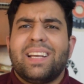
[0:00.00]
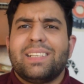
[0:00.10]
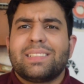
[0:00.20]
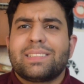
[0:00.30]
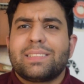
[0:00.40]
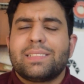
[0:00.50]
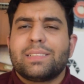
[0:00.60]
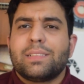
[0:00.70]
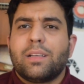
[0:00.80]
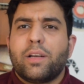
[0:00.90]

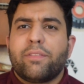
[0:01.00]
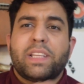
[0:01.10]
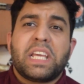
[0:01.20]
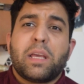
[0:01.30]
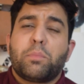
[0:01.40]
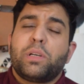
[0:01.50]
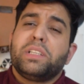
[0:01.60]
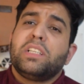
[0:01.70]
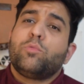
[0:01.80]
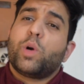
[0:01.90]
because if they
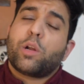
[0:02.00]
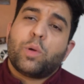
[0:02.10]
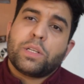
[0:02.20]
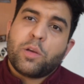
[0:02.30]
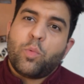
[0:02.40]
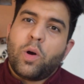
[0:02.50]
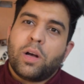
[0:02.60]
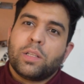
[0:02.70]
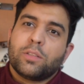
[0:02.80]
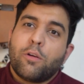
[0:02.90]
can print it whenever
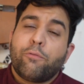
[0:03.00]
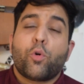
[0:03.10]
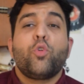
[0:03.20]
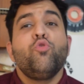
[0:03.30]
they want,